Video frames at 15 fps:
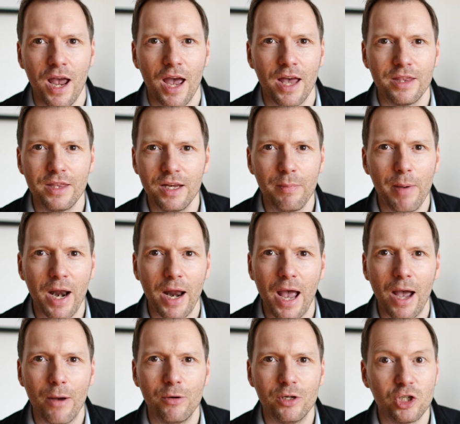and think about
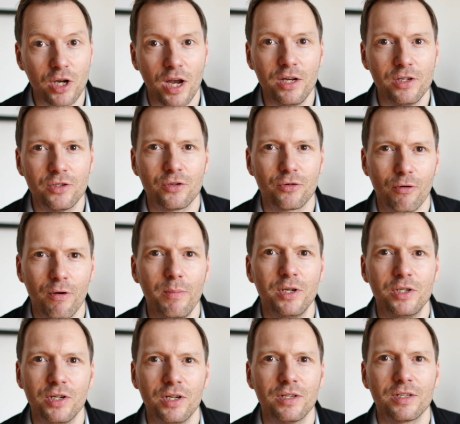how it changes your
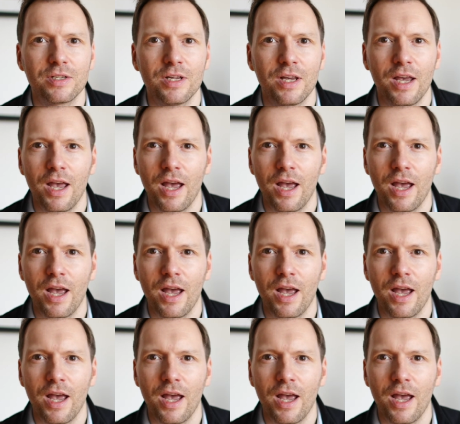images.